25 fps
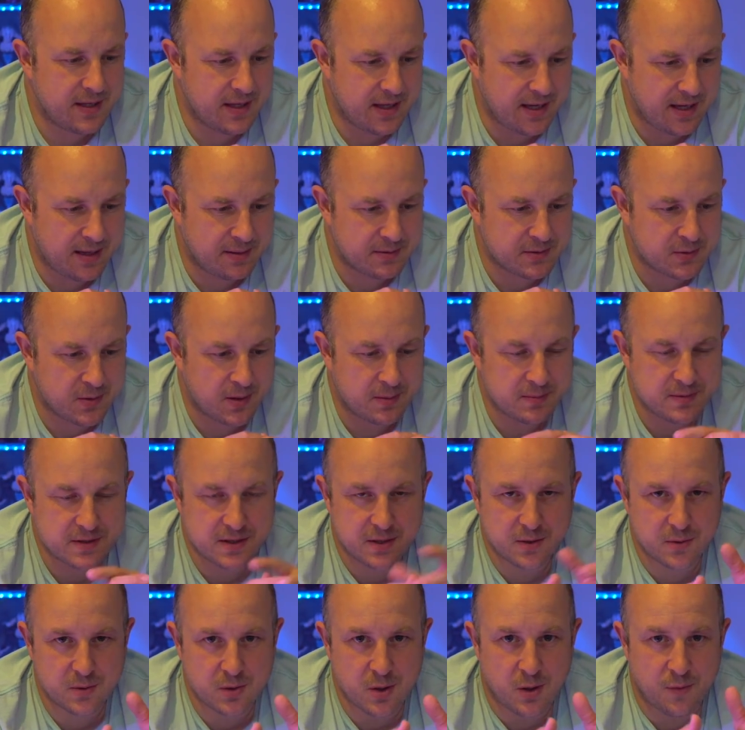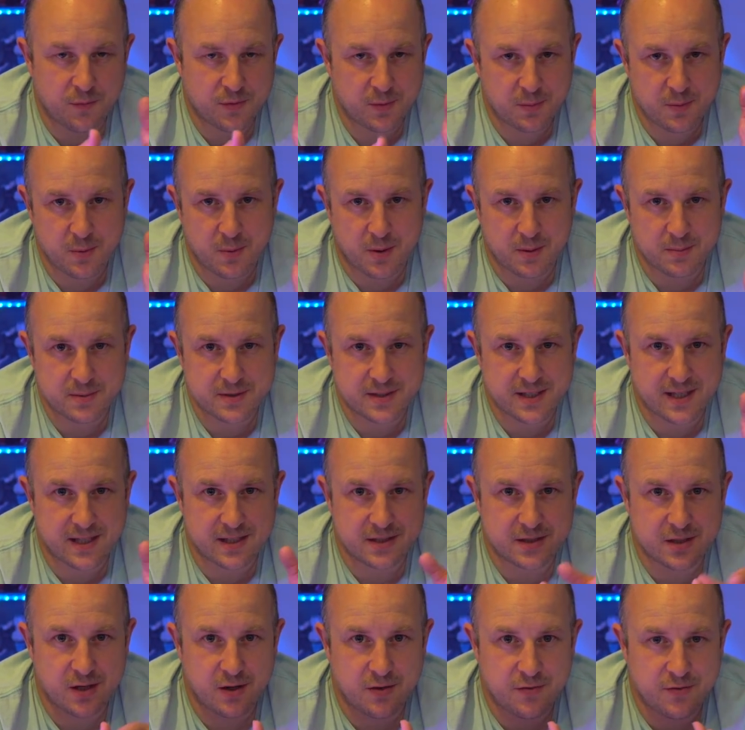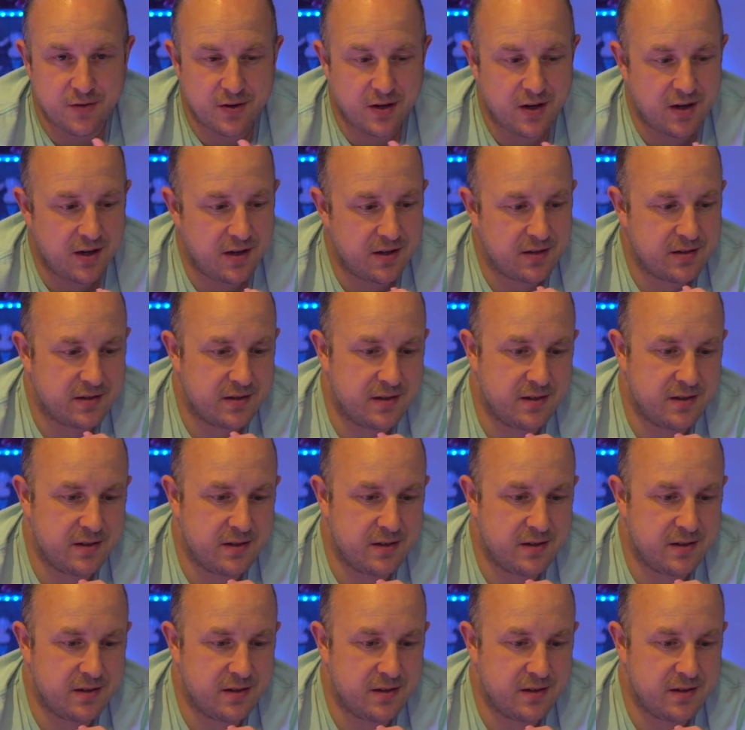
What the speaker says: So I'm still confident with what I'm seeing so far,